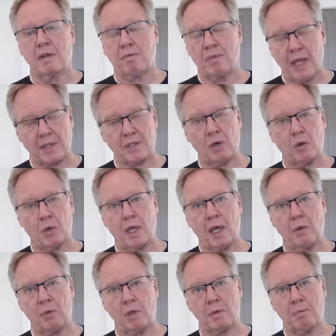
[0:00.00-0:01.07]
that's okay
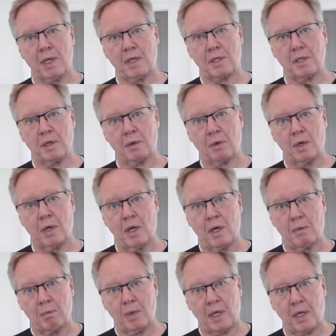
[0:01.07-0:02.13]
with me too,
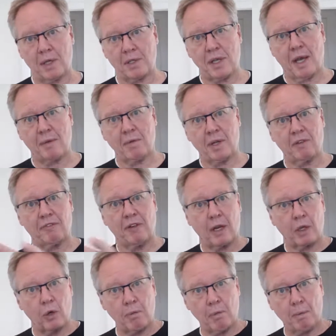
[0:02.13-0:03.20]
because I'm going to
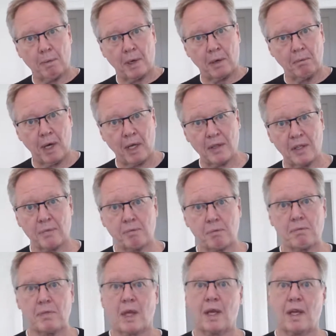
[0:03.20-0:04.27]
follow him up in a month,
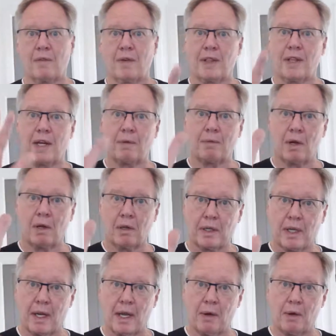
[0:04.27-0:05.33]
and then I'm going to look
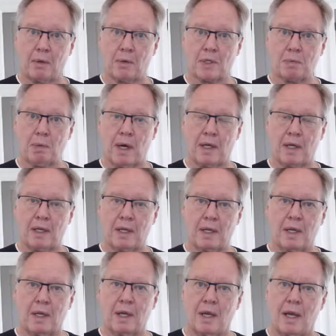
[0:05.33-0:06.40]
at how he responded.
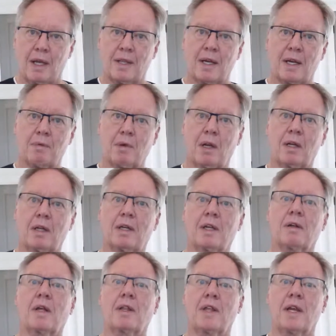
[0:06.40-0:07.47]
And then I'm
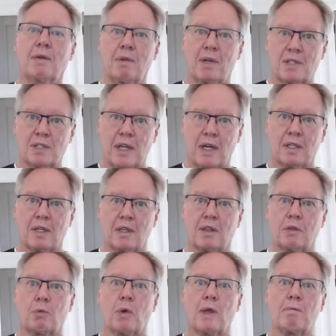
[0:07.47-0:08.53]
going to set it to
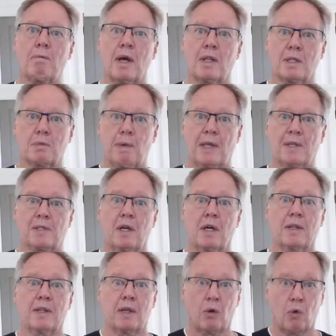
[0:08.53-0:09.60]
3 months based
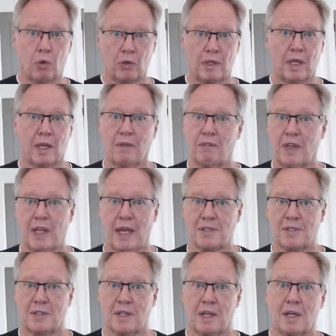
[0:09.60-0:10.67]
on the whole thing. If he
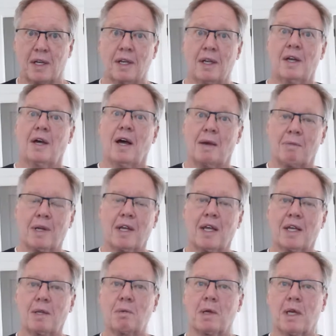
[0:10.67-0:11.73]
hasn't done it, I'm going to hit
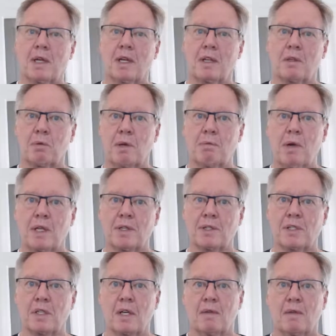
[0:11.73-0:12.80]
him again in 3
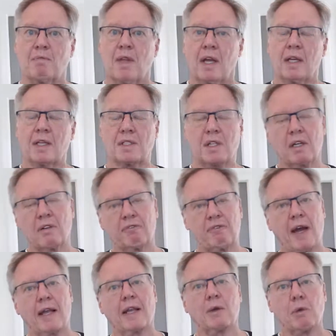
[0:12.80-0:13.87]
months. And he's going to
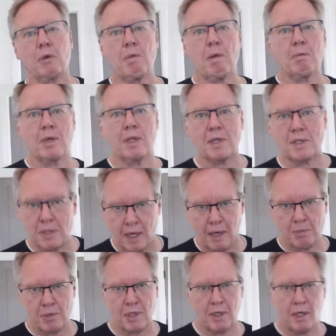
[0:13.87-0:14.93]
finally remember this Tom
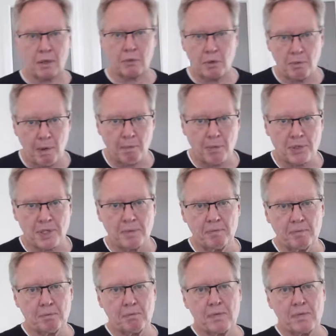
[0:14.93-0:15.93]
Chenault remembers him